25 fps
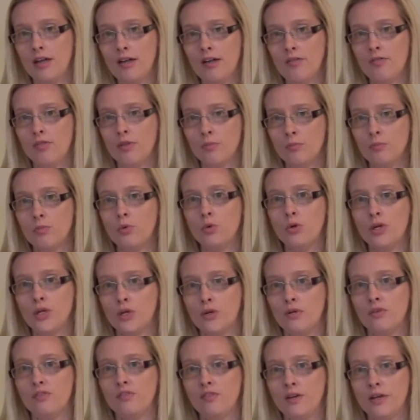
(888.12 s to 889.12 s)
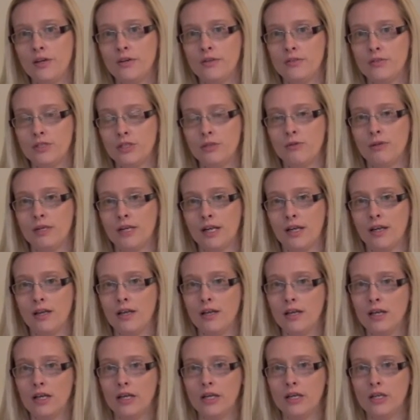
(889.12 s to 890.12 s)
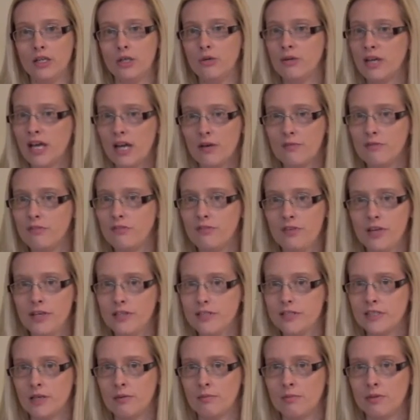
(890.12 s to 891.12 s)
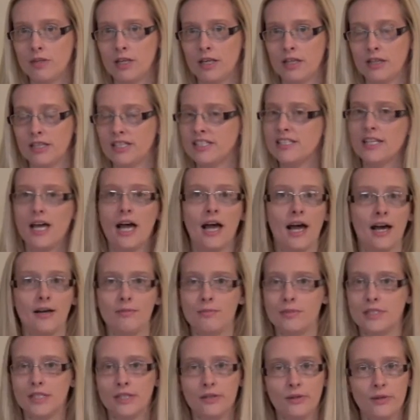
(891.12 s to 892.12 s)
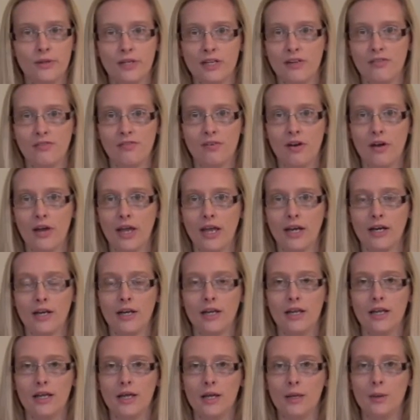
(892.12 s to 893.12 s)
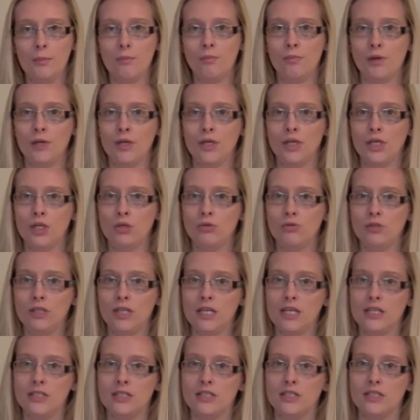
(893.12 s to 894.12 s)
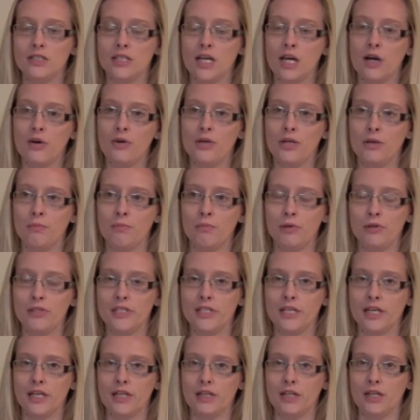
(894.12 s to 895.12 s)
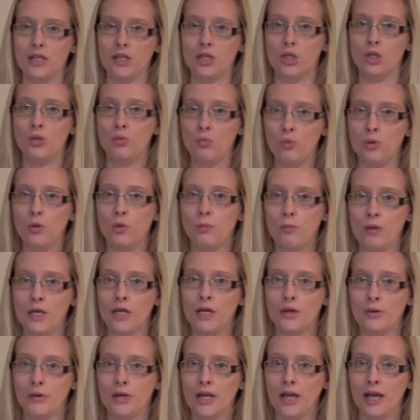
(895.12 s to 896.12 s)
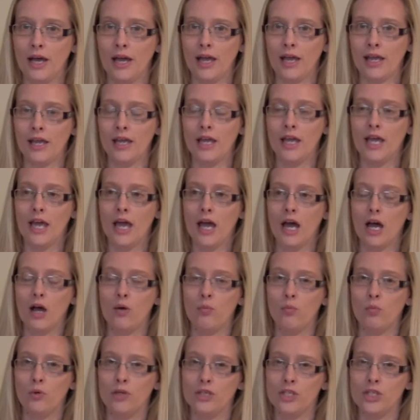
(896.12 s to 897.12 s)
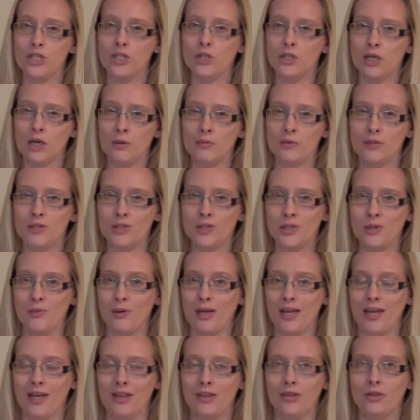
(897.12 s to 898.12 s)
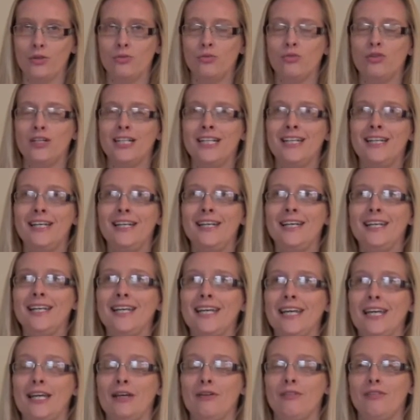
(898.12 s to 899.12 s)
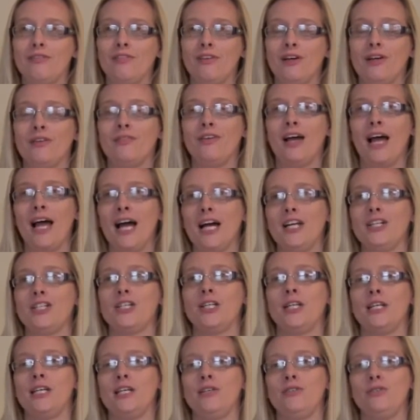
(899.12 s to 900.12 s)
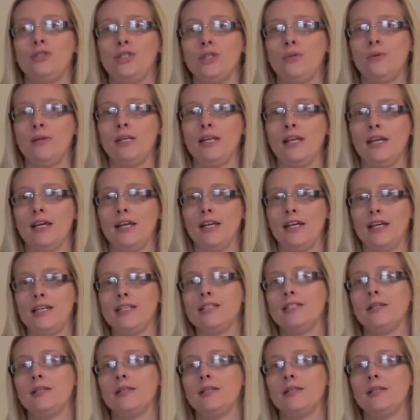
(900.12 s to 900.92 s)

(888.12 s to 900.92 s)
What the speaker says: the more you'll fear of doing it. You can fear something, that's absolutely fine, but you need to tell your body that you will be okay. And once you go and do it, the relief of actually doing it is